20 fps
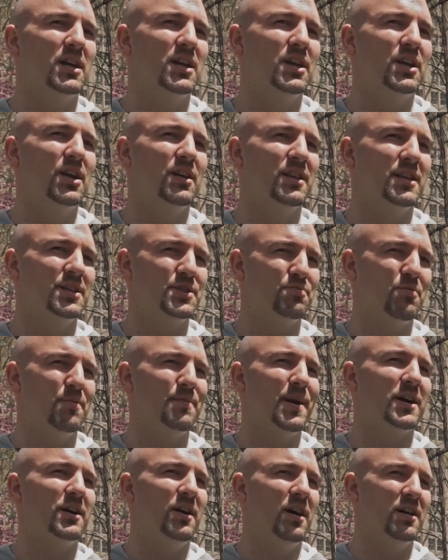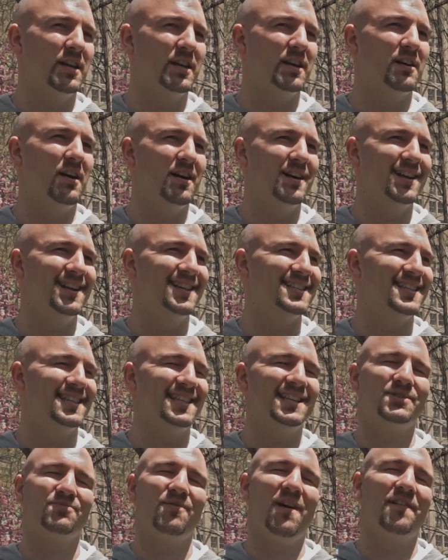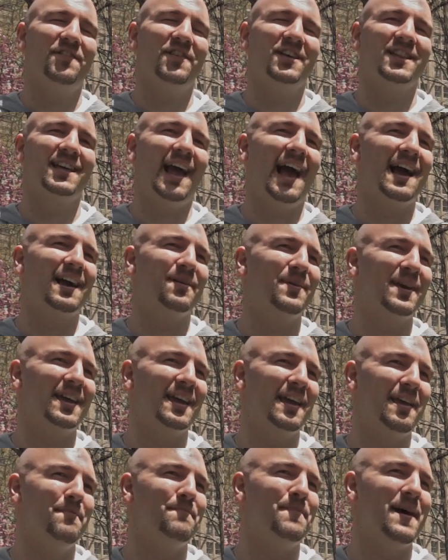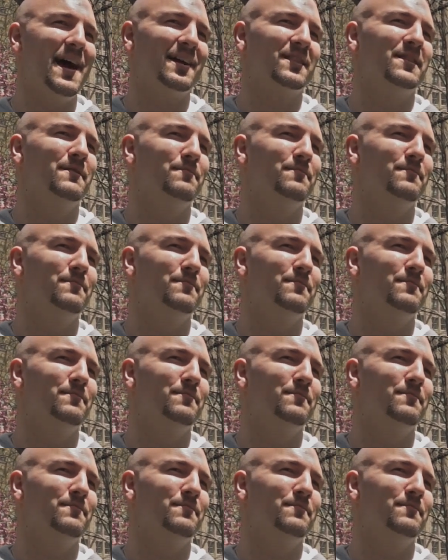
You know, this is where my calling card is, and this is where I feel like I can make an impact